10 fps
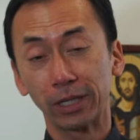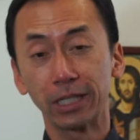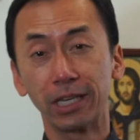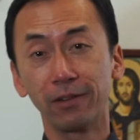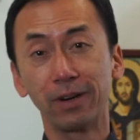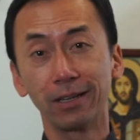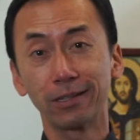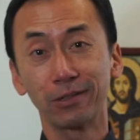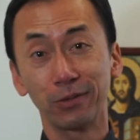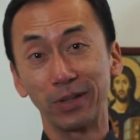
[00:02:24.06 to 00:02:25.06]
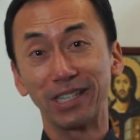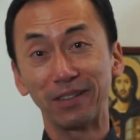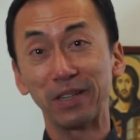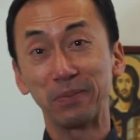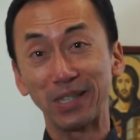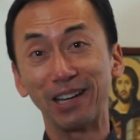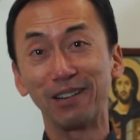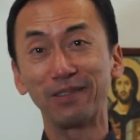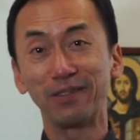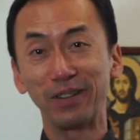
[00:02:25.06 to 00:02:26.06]
to give us, to receive
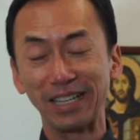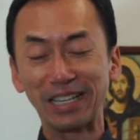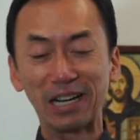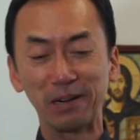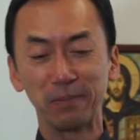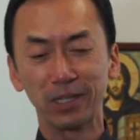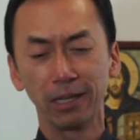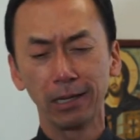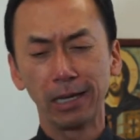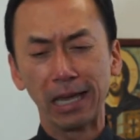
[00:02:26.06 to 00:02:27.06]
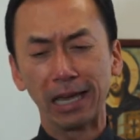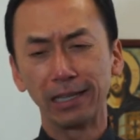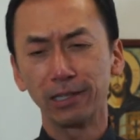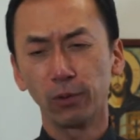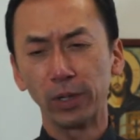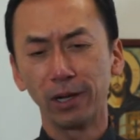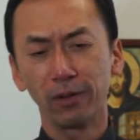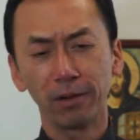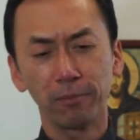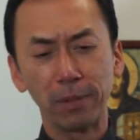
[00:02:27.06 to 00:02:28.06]
Himself when He comes. And so we know
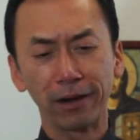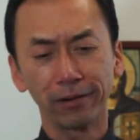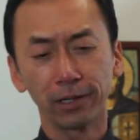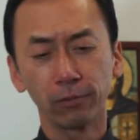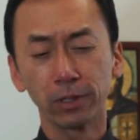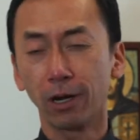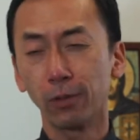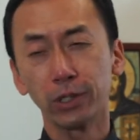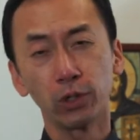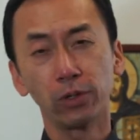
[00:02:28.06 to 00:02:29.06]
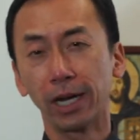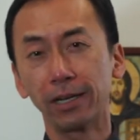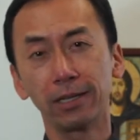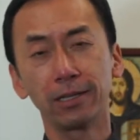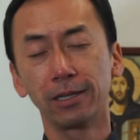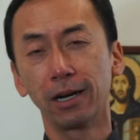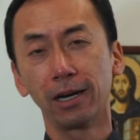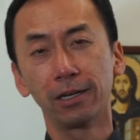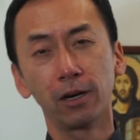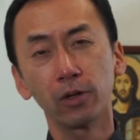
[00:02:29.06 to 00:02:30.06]
that Mary was always united to
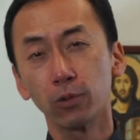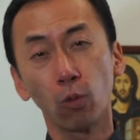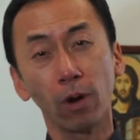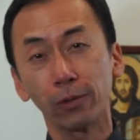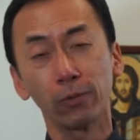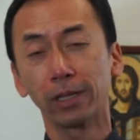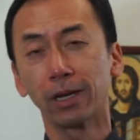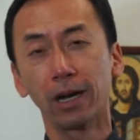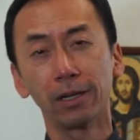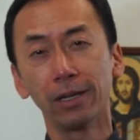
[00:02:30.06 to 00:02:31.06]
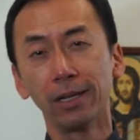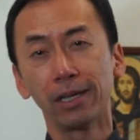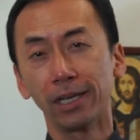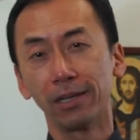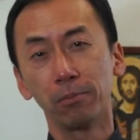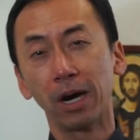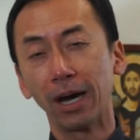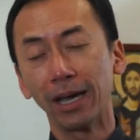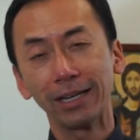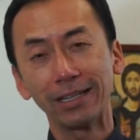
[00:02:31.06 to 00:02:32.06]
God, always one with God in
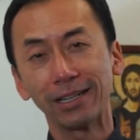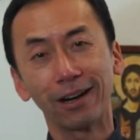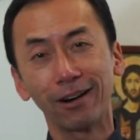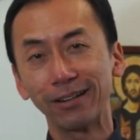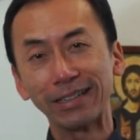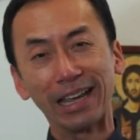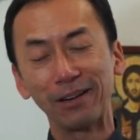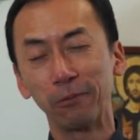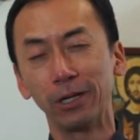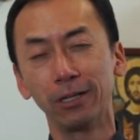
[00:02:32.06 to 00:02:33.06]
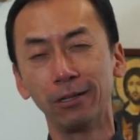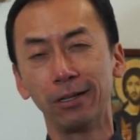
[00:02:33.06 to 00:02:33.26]
mind, in heart, and will.